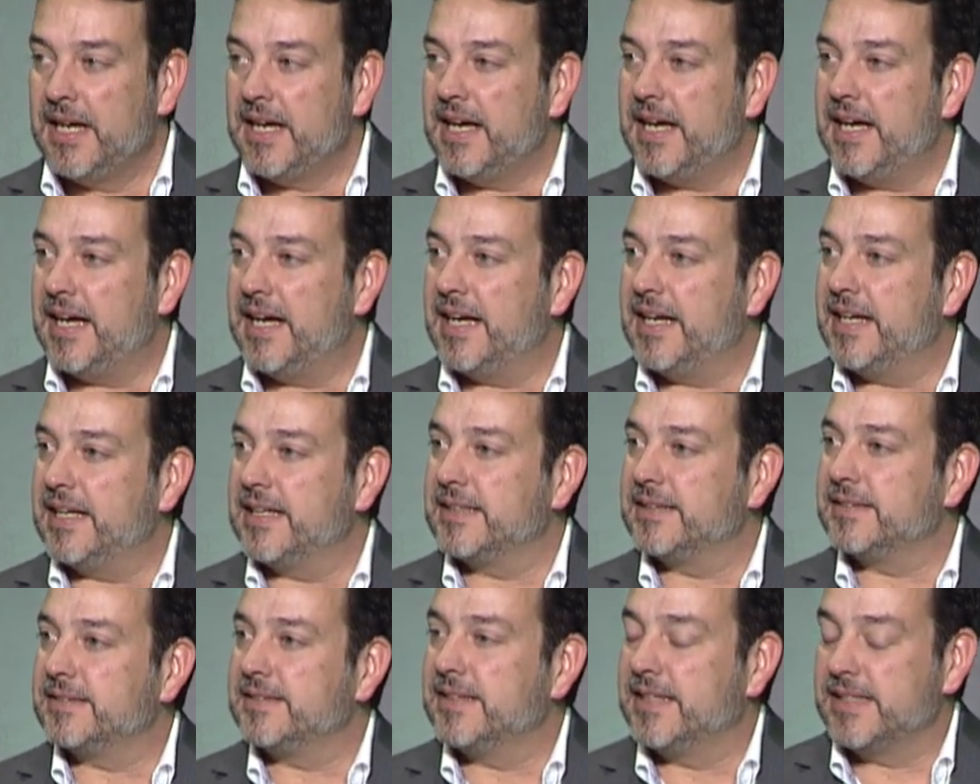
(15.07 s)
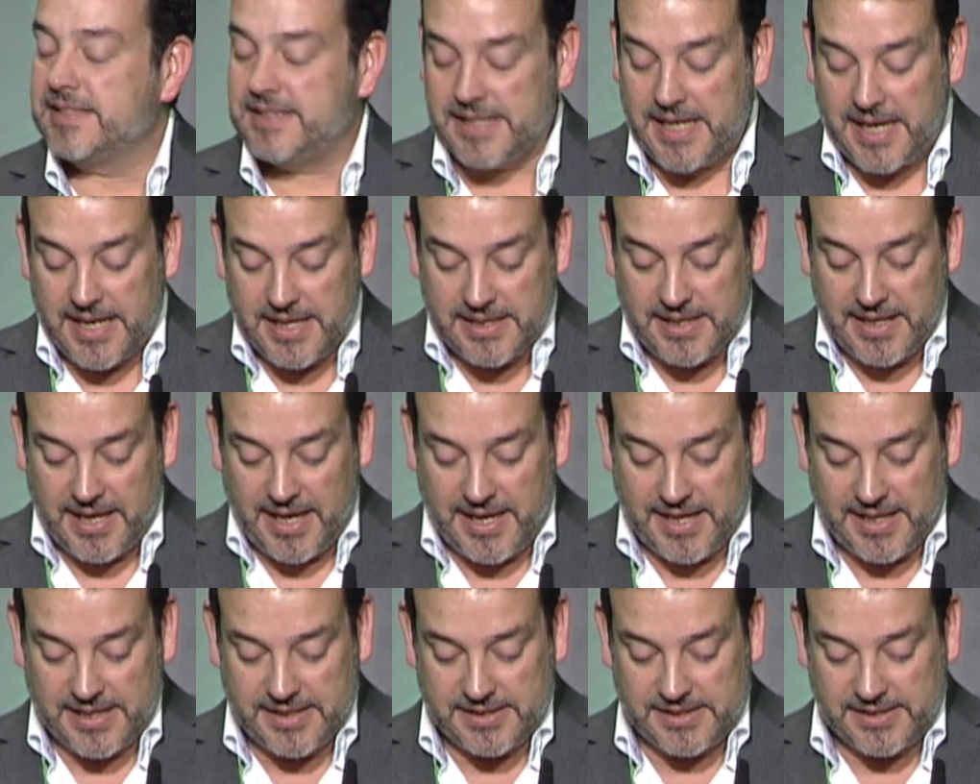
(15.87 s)
Uh, Hassan
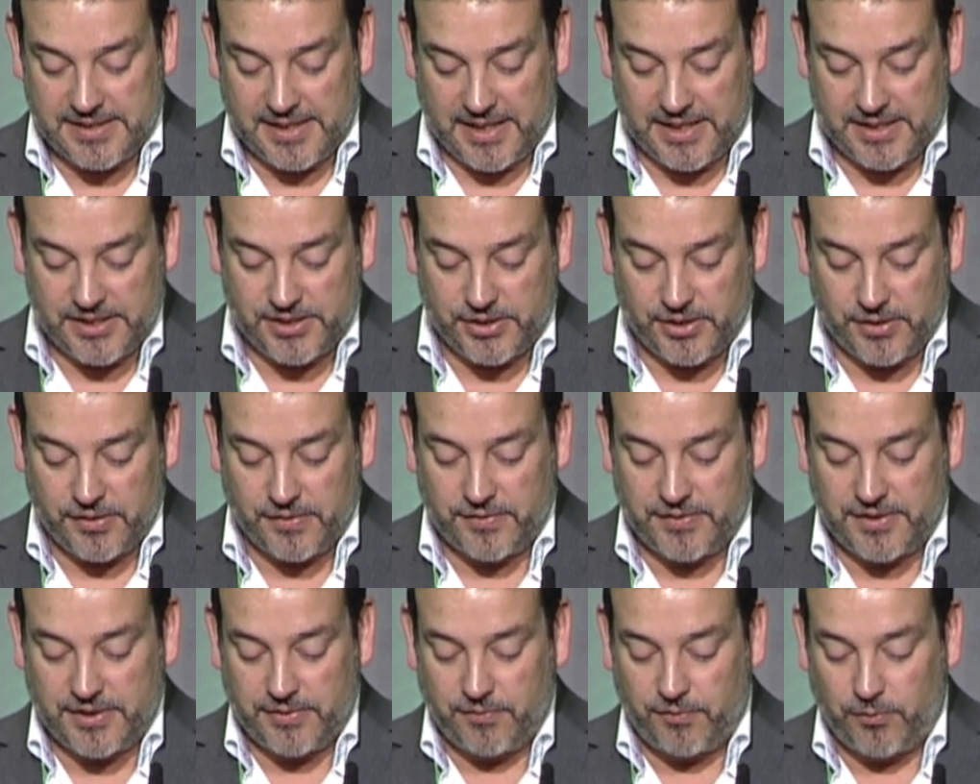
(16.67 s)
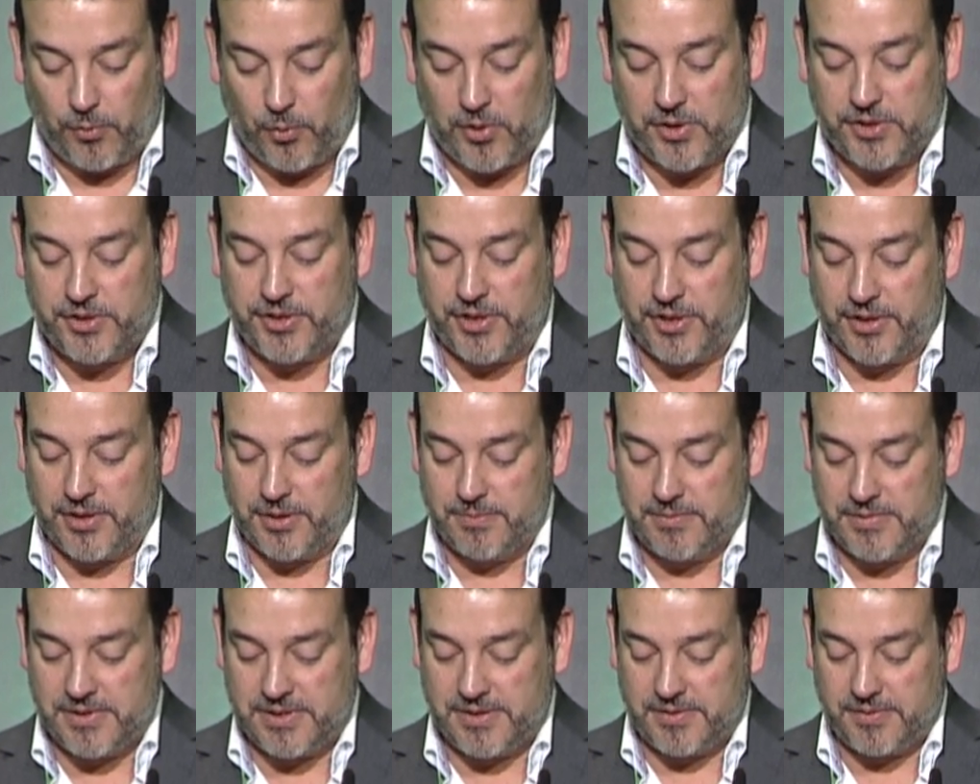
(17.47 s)
has uh, served four
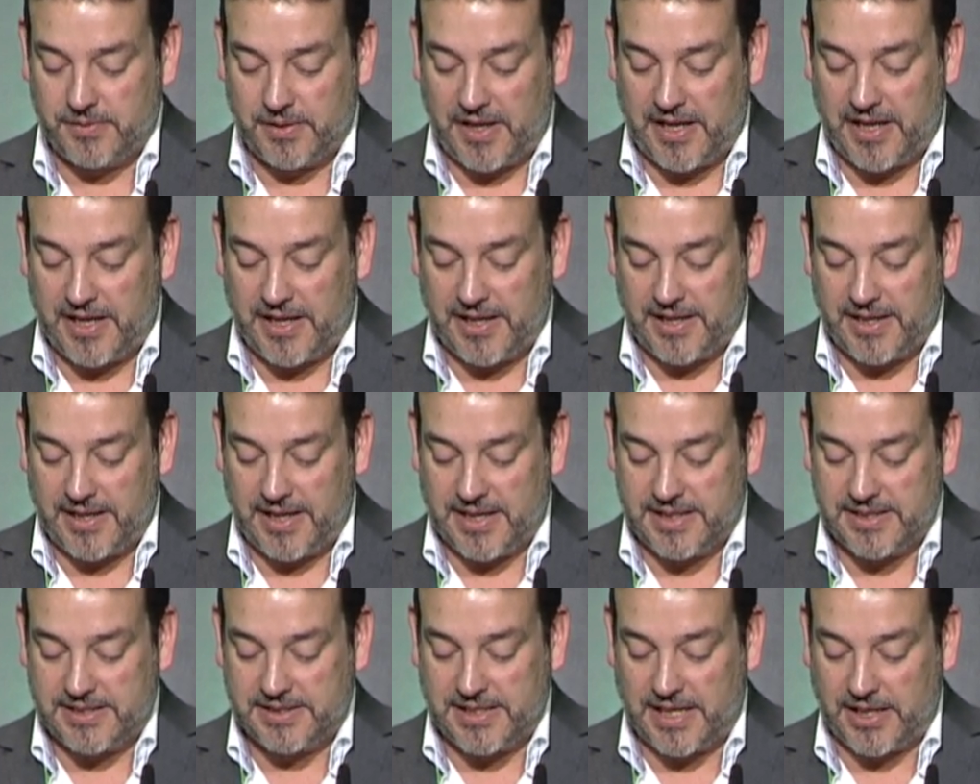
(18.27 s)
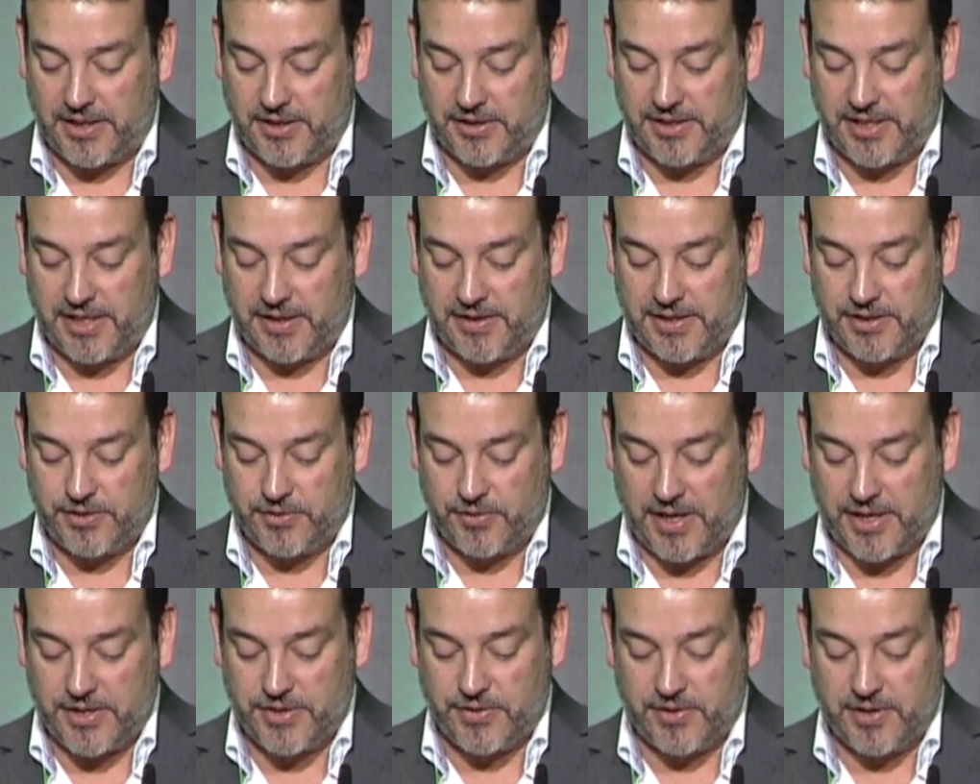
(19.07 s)
terms uh, as secretary
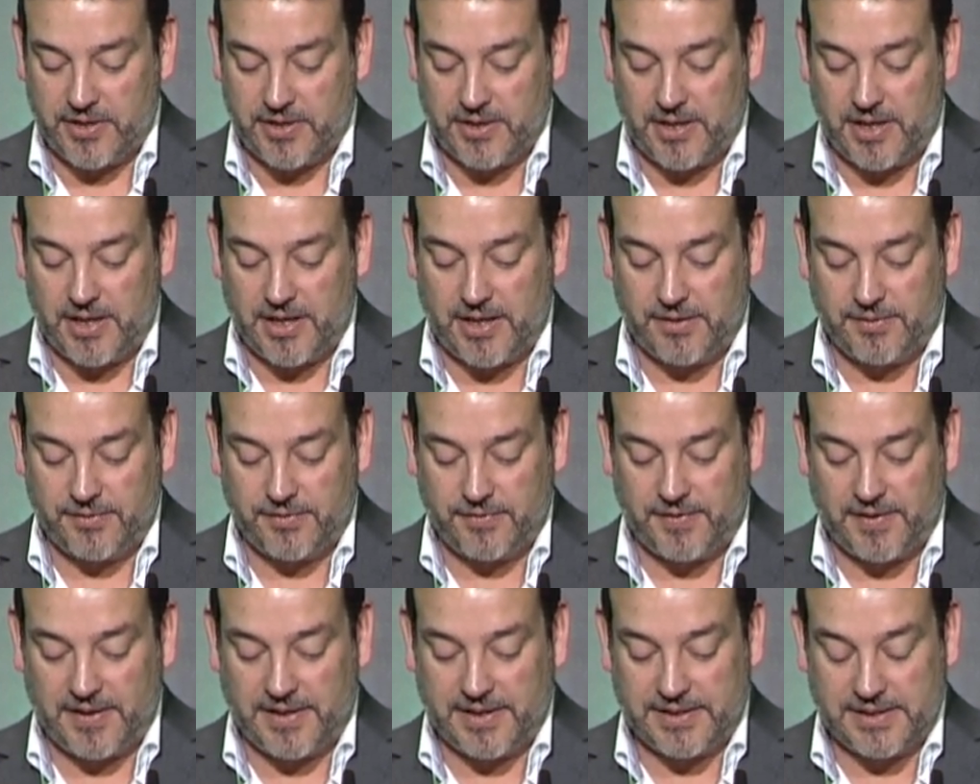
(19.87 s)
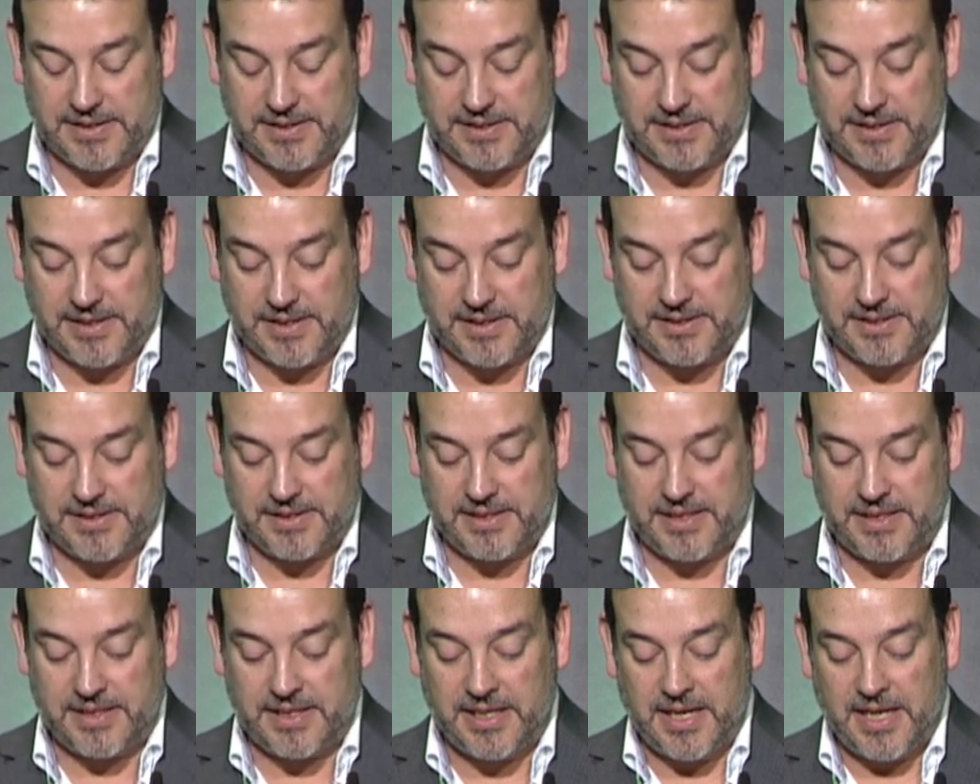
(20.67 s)
treasurer of uh, the
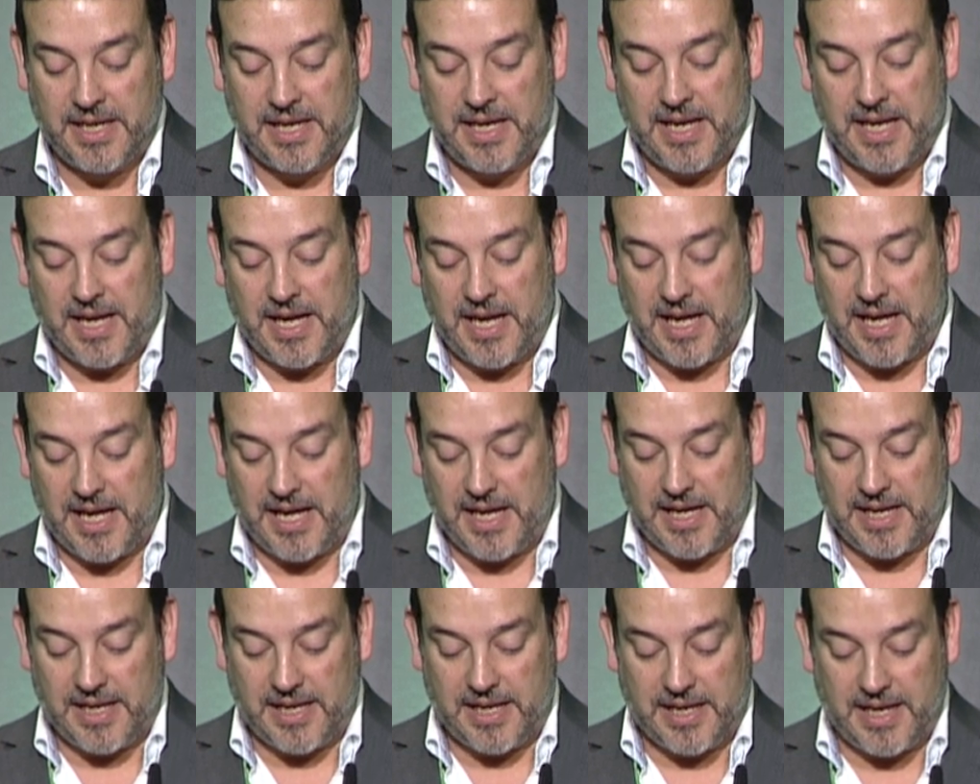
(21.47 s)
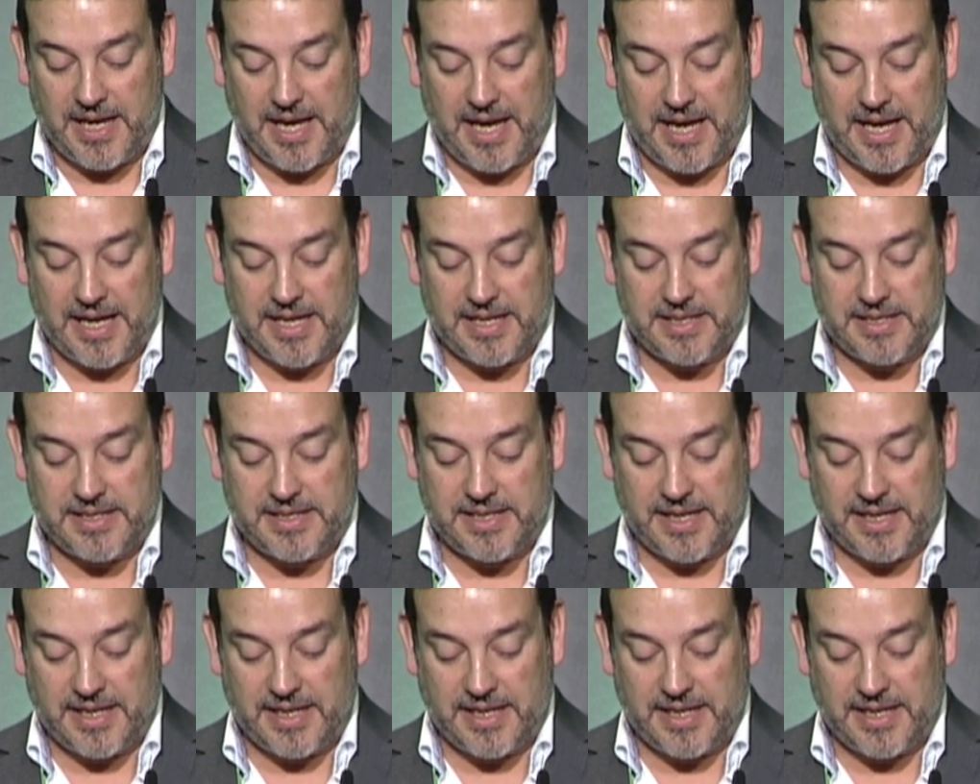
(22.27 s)
CLC uh, and